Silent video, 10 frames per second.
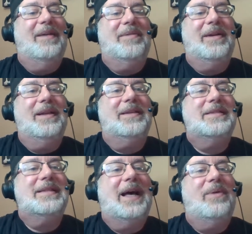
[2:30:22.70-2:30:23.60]
I'm gonna.
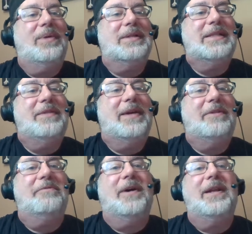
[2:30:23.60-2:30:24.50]
I want to see if
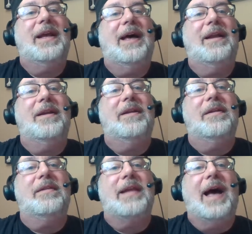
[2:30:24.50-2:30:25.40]
I can find that.
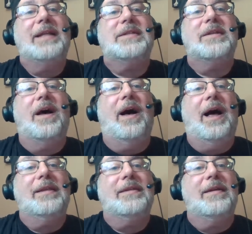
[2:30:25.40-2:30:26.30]
That's.
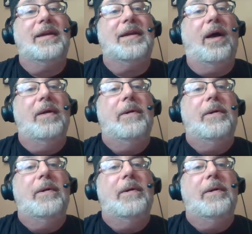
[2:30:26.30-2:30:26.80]
I'll tell you.